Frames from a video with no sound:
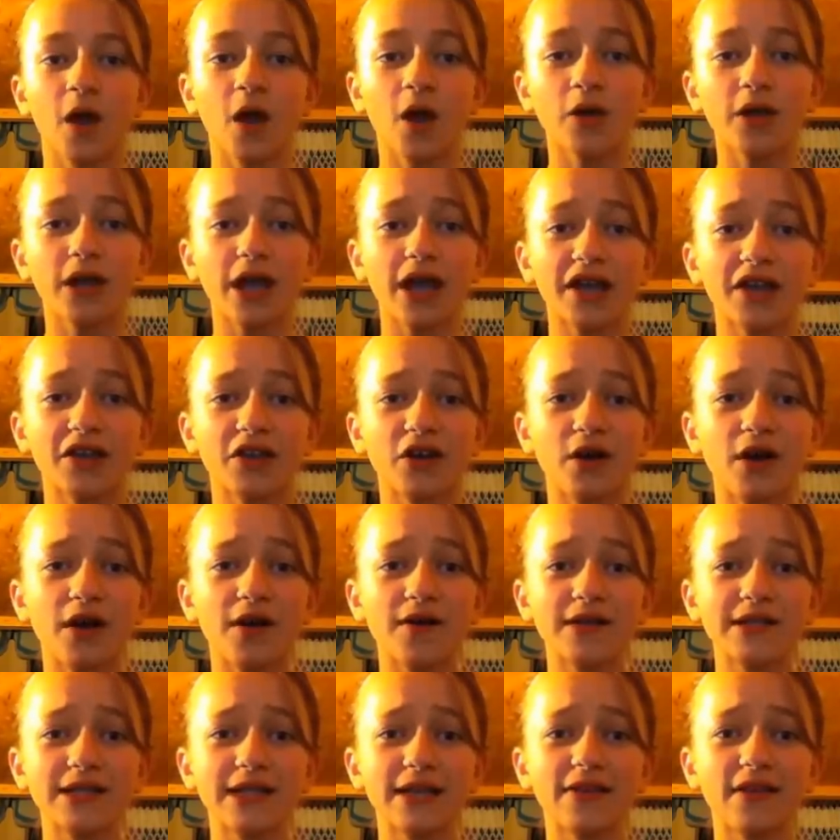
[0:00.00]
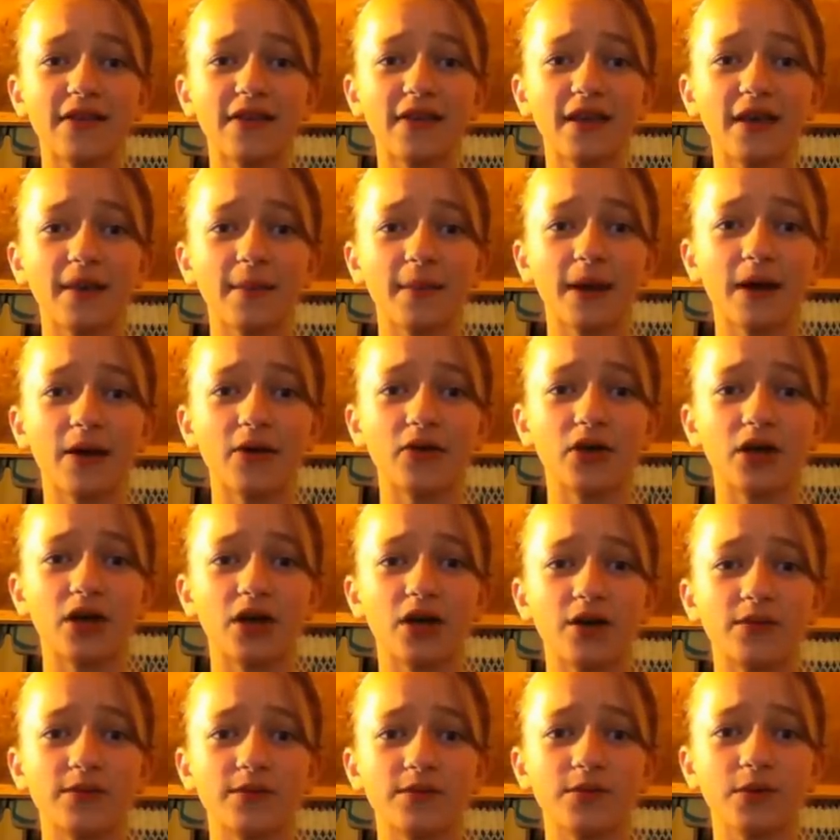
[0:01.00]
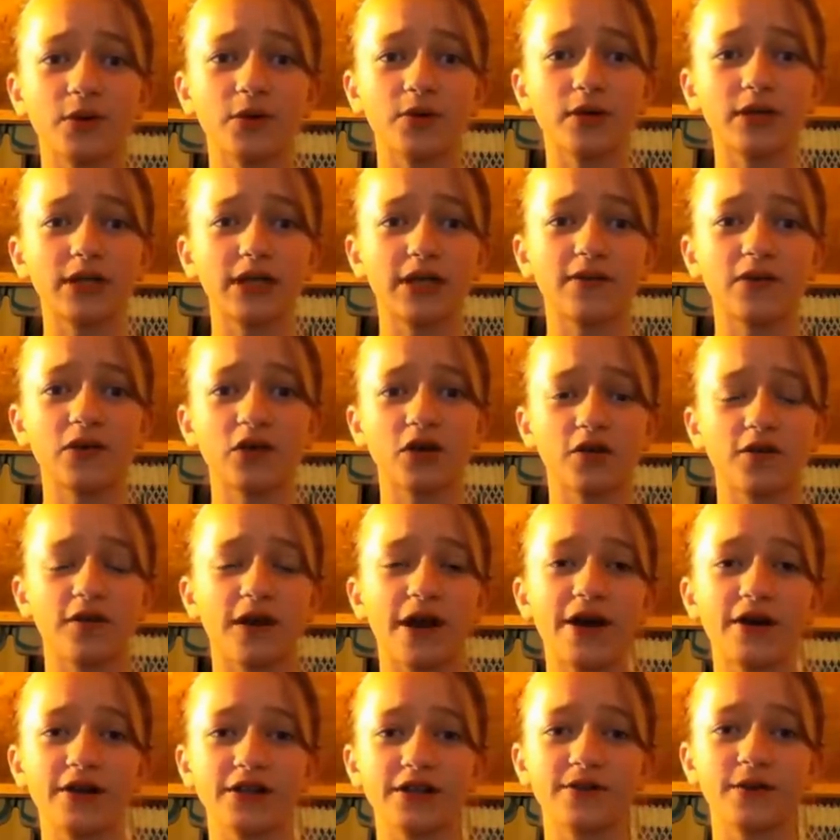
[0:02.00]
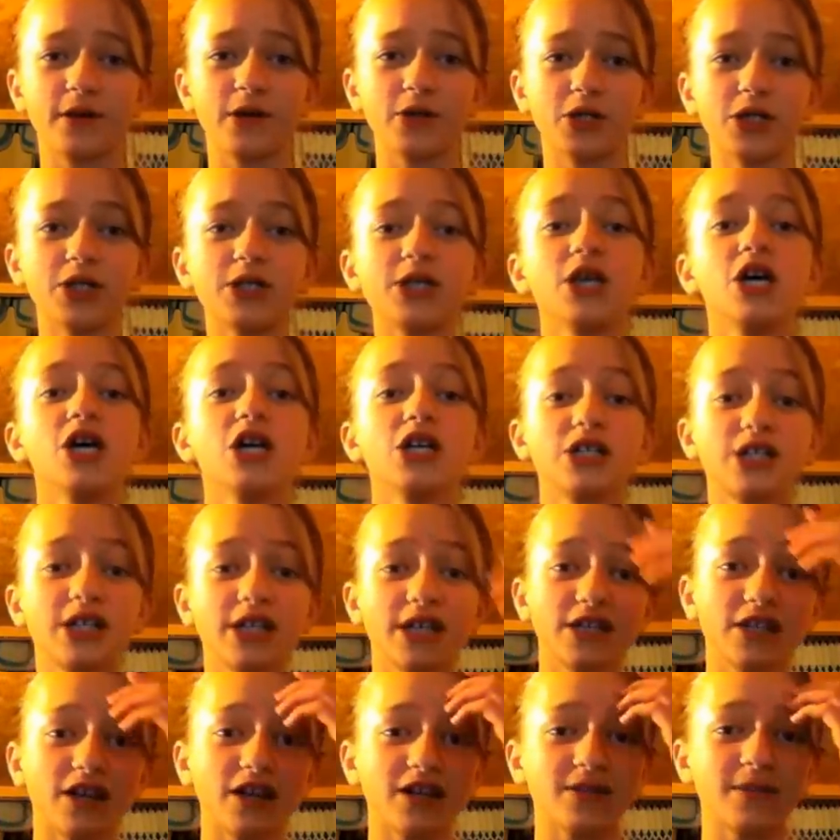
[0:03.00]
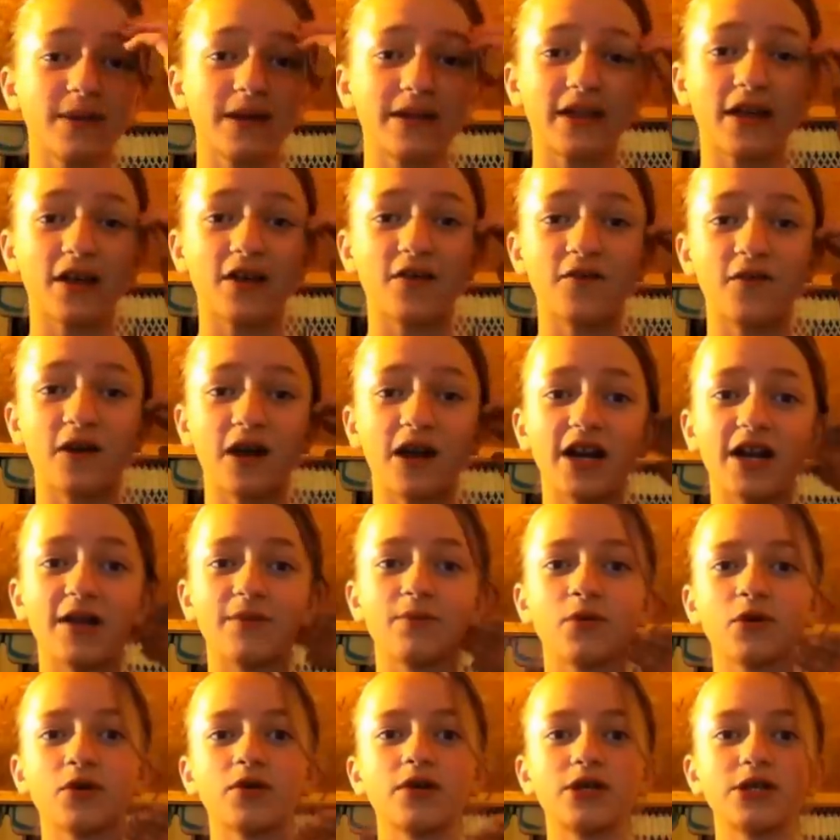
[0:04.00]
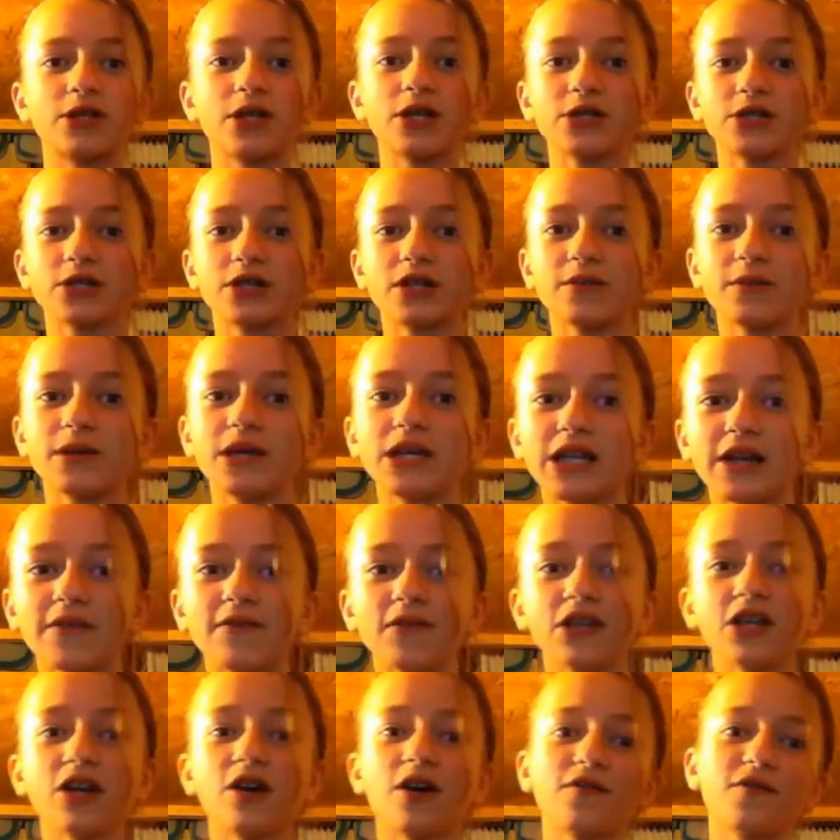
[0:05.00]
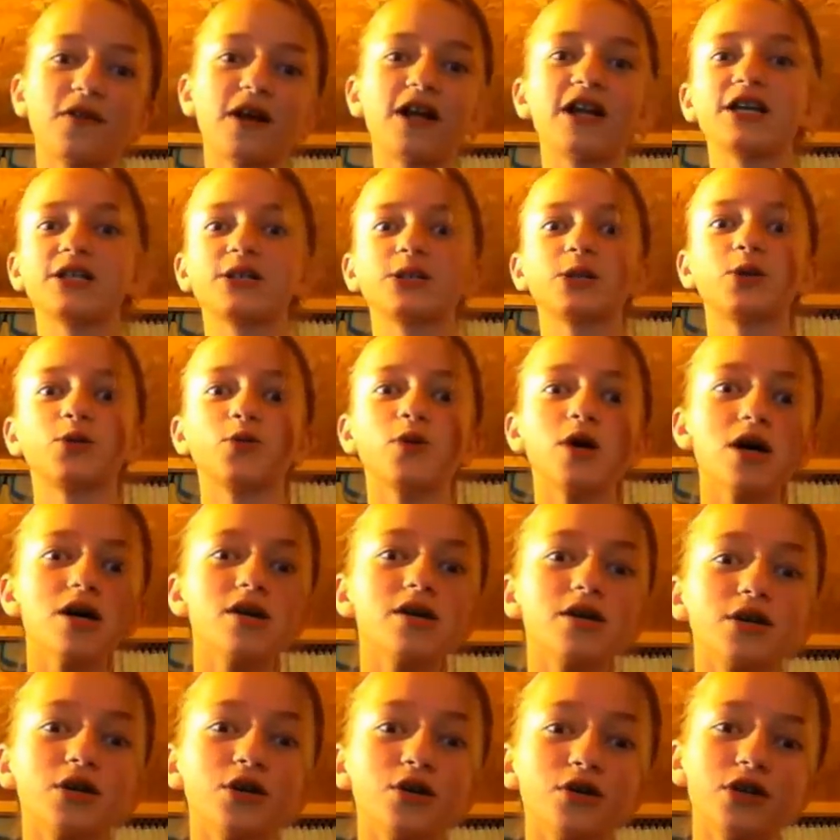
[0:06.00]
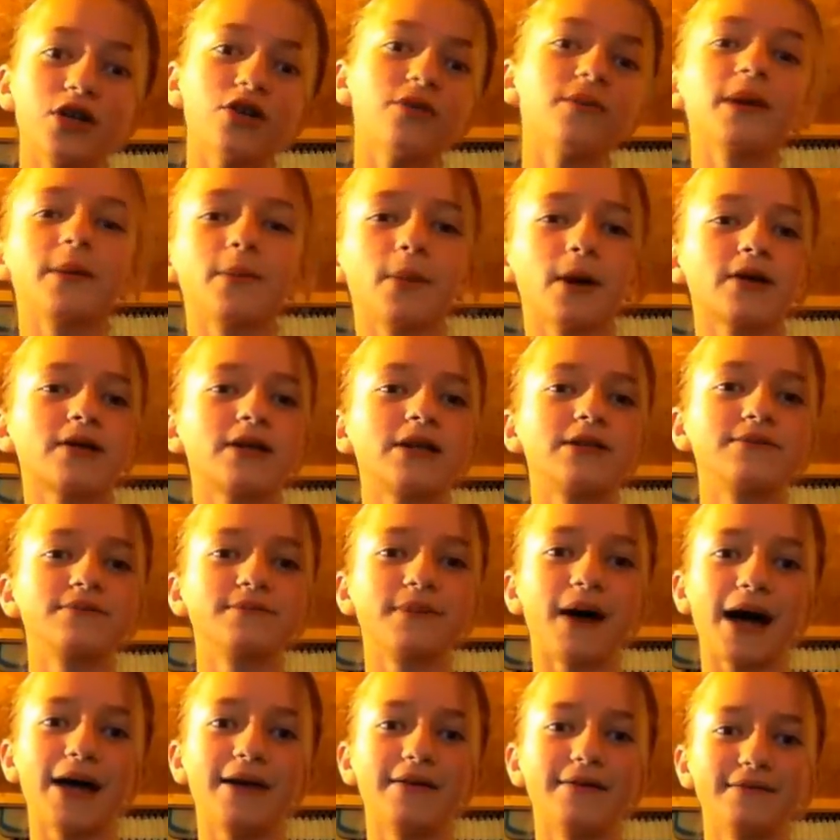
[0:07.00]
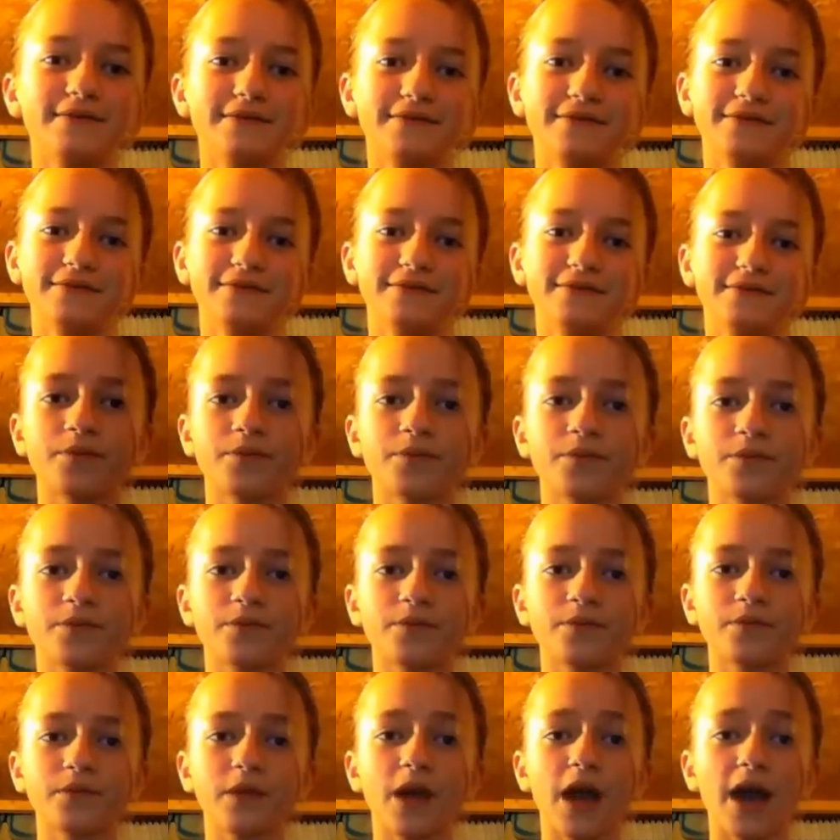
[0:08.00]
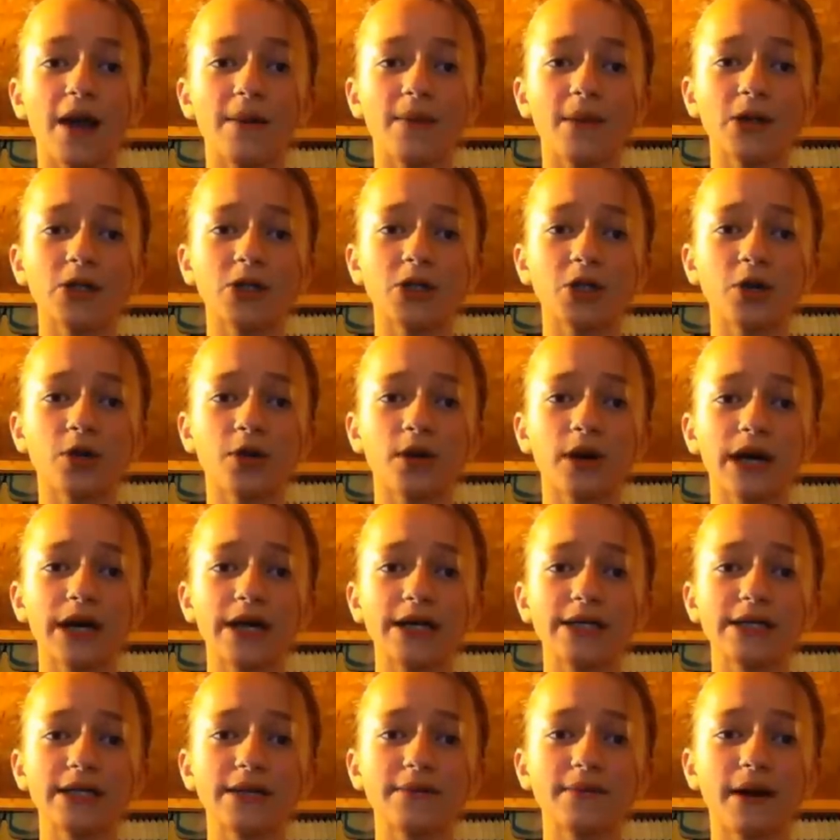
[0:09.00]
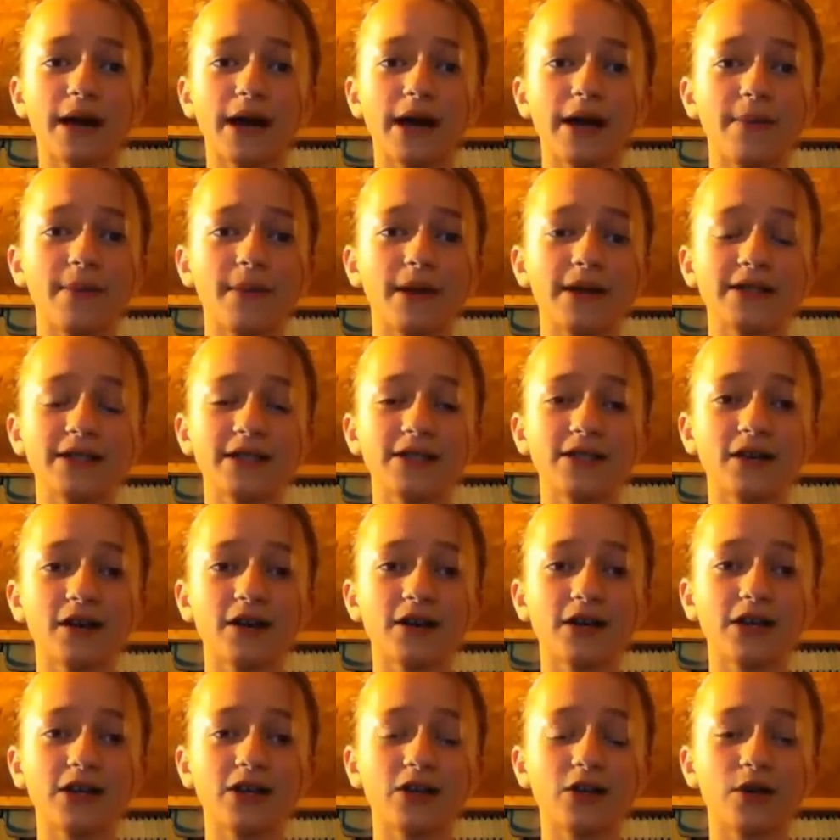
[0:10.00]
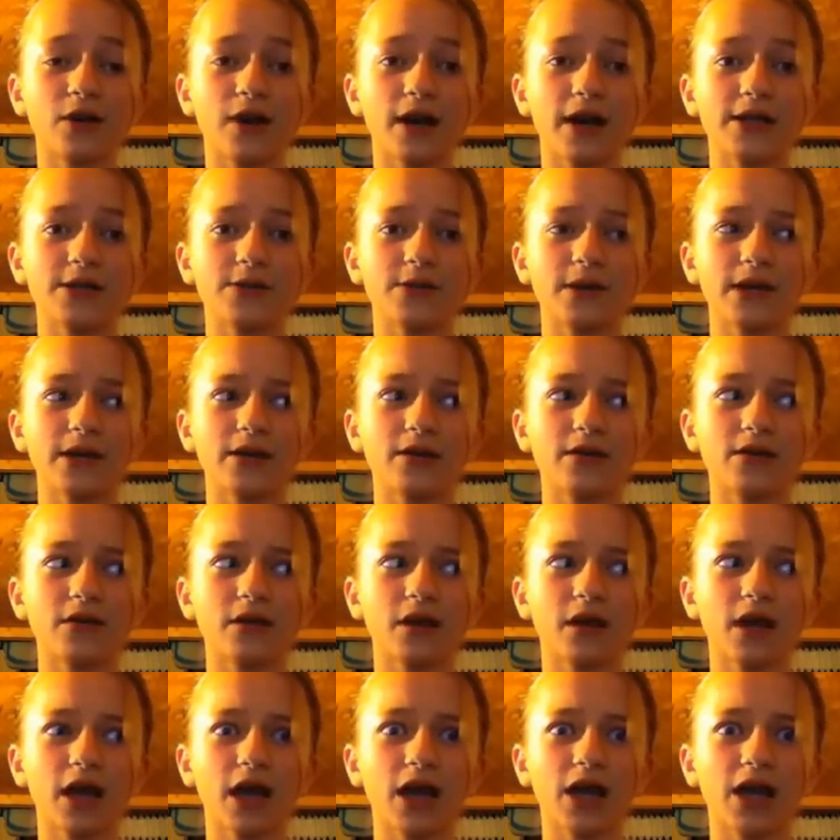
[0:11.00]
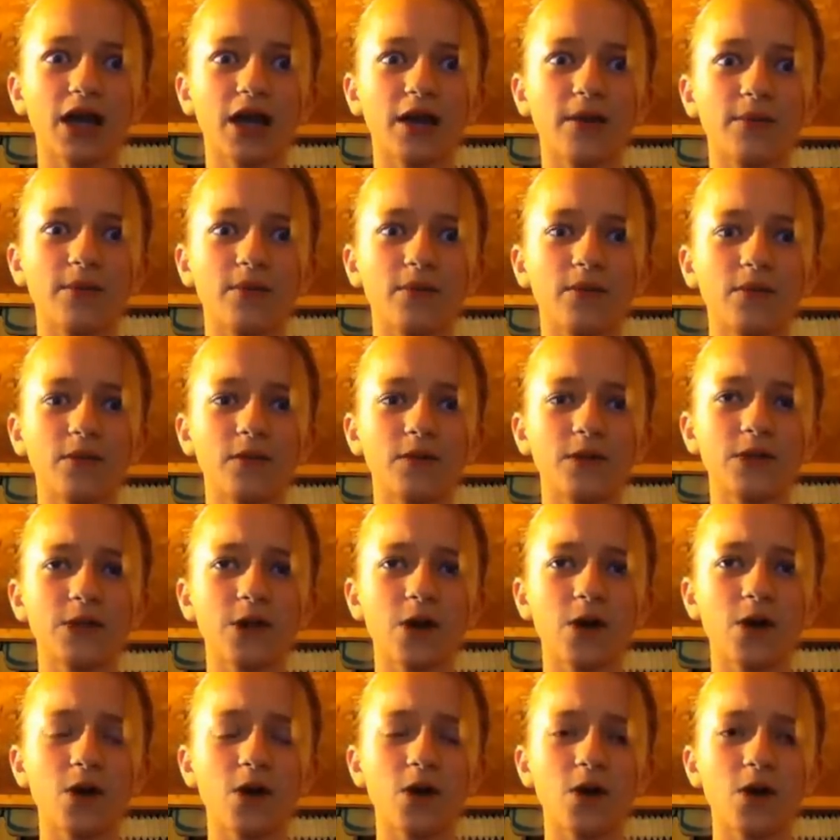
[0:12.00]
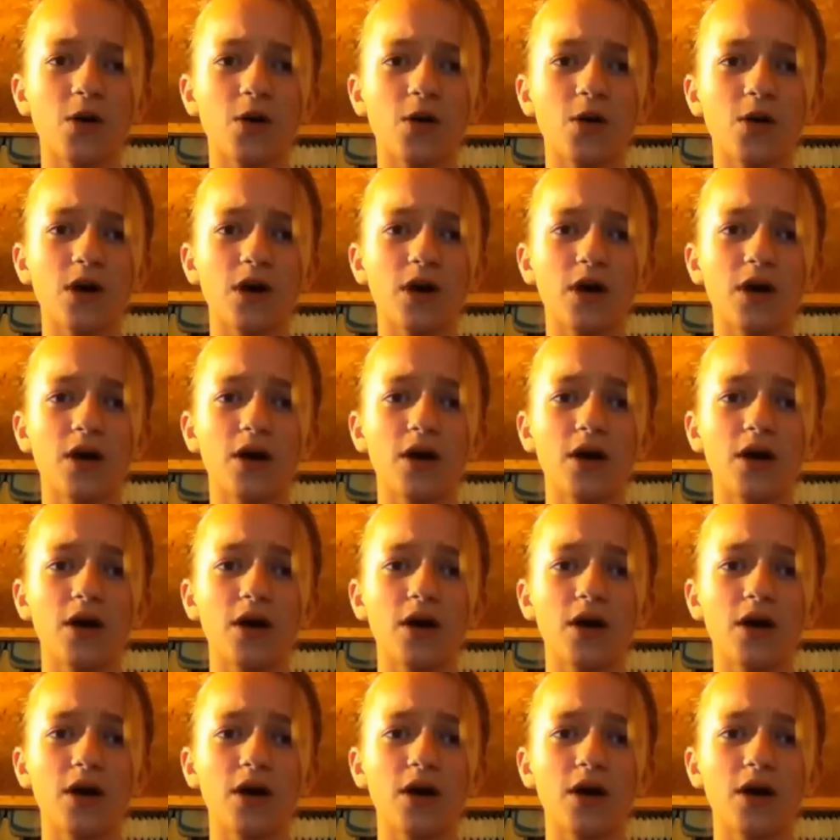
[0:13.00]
oh yeah, you know how I said that thing about um, Brooklyn giving her vials of potions? She's going to talk about that on Friday and Brooklyn is also going to be in that video on Friday so woo! You'll meet Brooklyn. Bye! I'm not sure why I said bye. I'm not done talking to you guys. Wait, I kind of am. So...